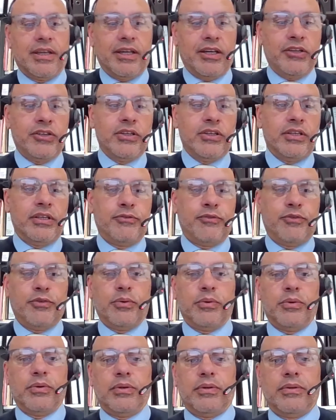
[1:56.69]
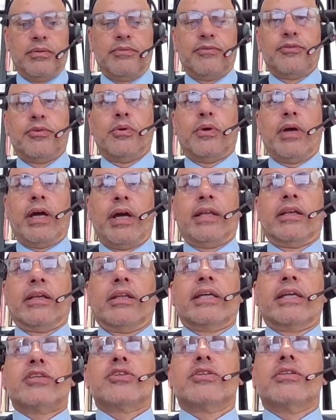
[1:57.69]
a need for an
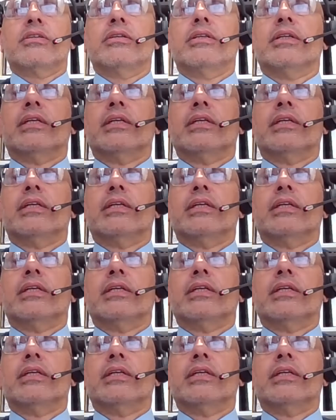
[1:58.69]
election.